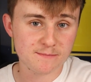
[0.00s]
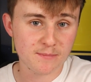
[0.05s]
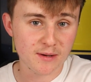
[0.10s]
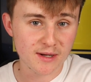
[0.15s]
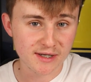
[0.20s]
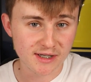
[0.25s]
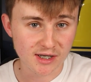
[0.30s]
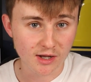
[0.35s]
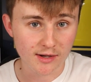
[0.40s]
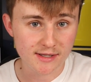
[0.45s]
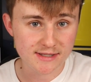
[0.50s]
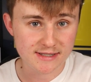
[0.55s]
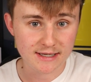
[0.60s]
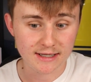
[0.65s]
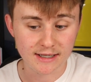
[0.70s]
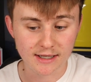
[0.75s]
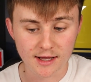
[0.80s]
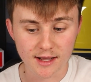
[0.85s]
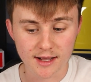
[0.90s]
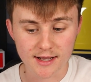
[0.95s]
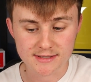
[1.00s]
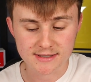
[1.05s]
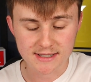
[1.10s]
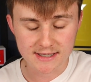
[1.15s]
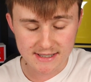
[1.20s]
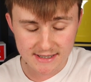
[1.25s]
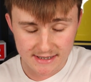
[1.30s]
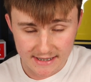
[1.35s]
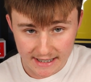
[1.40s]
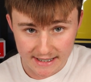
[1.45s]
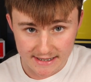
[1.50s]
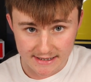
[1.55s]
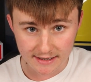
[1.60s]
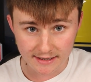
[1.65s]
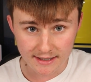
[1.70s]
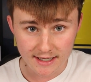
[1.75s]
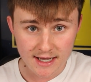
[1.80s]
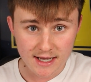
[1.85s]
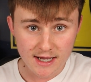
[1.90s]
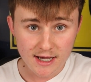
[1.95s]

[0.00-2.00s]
per 90 last season.